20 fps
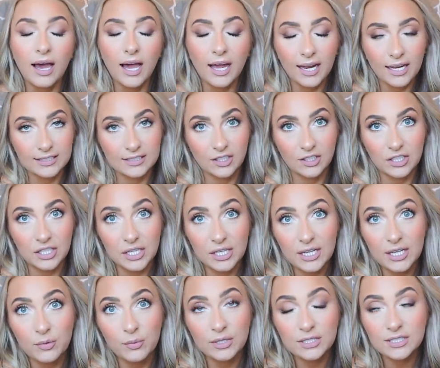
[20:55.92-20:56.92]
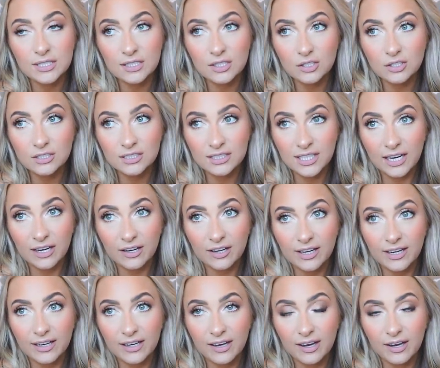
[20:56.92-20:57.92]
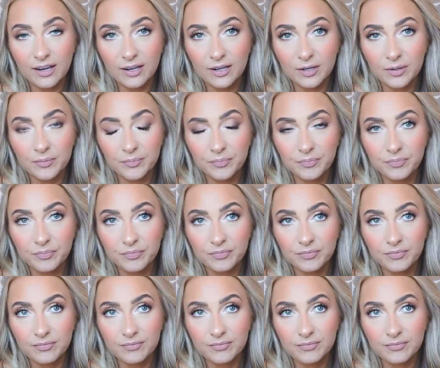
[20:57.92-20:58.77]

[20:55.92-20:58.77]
I gotta tell you, it was a little scary. Um,